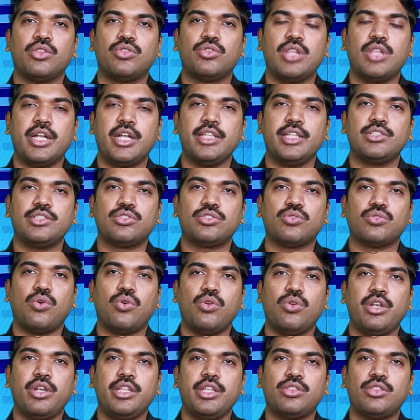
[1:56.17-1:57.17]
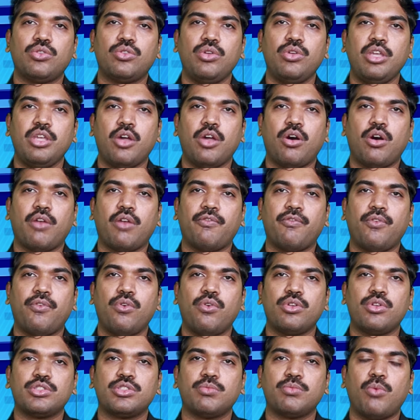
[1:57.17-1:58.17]
That is only 3 or
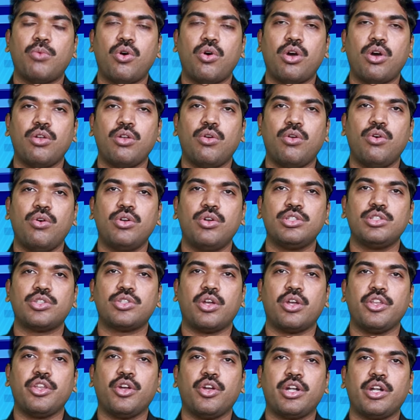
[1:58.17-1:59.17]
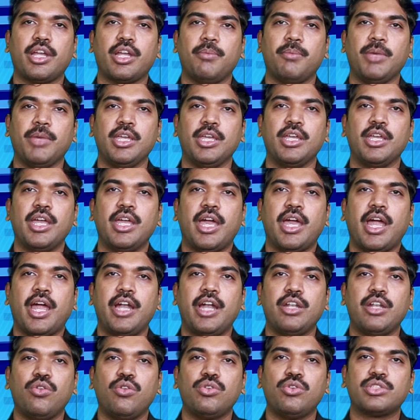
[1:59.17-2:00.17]
4 small holes on your tummy
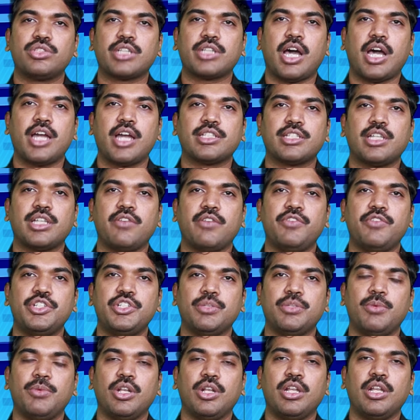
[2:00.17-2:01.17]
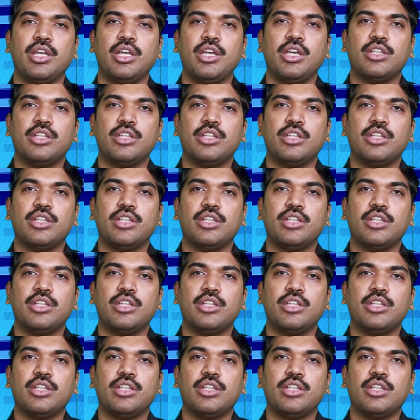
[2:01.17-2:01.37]
and no scars are visible.